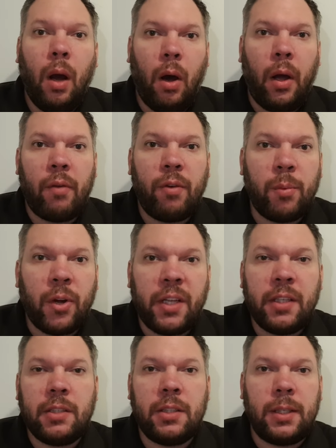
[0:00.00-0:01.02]
Hi everybody,
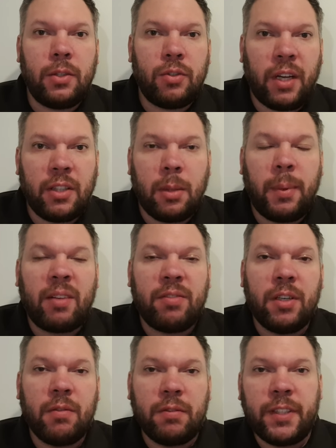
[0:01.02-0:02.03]
this is the Interactor back for
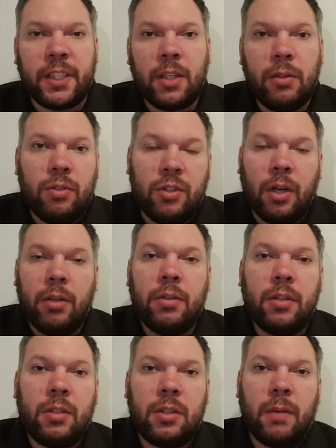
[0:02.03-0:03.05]
another video. So
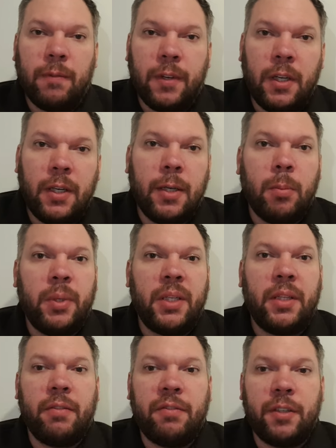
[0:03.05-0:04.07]
there's something a little
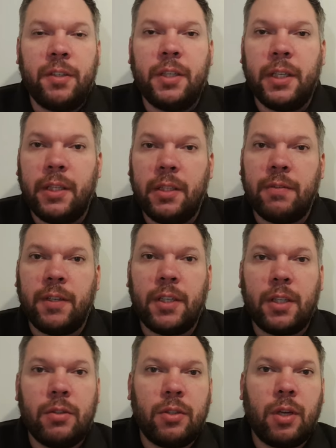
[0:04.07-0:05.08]
bit different in this
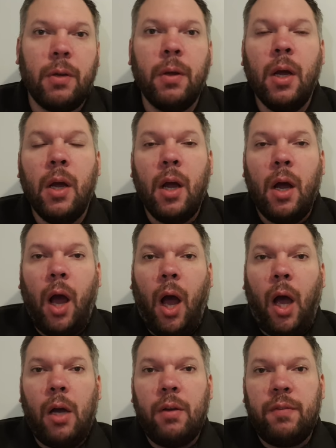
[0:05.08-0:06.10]
video. So
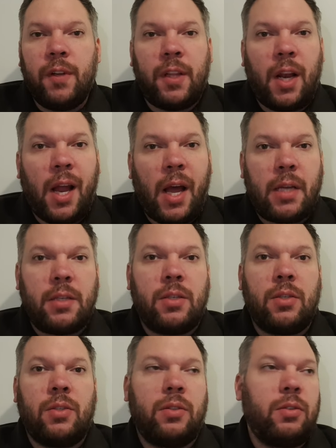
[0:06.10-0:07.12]
over the
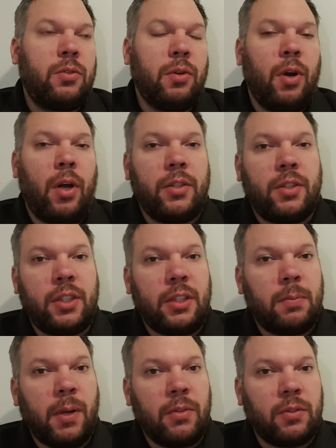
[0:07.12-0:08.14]
last sort of like
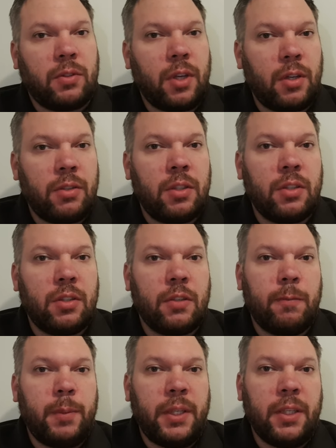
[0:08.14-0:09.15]
6 months or so since
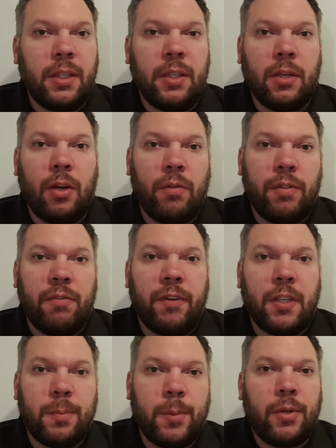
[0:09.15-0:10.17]
I've been in a lot of the
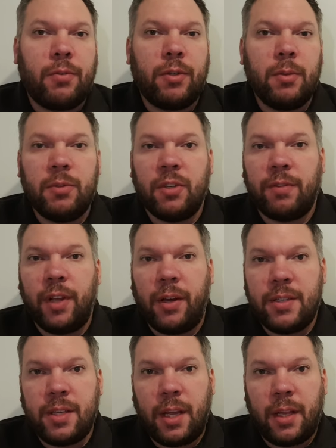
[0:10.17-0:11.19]
Facebook groups, I've
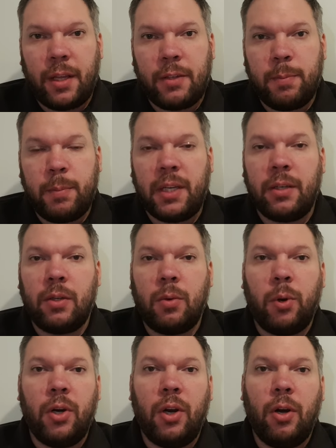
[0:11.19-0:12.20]
noticed that there's been
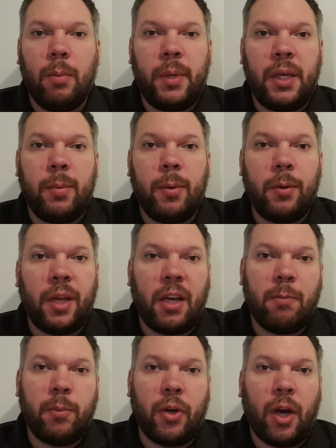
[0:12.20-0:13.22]
quite a lot of people that
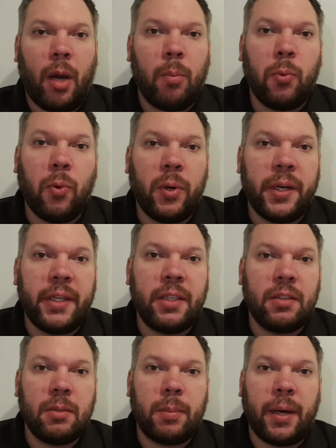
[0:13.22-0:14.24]
have put up
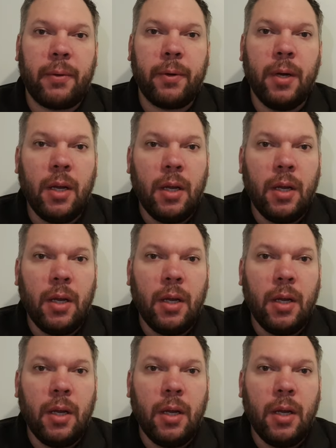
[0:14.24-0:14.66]
warnings about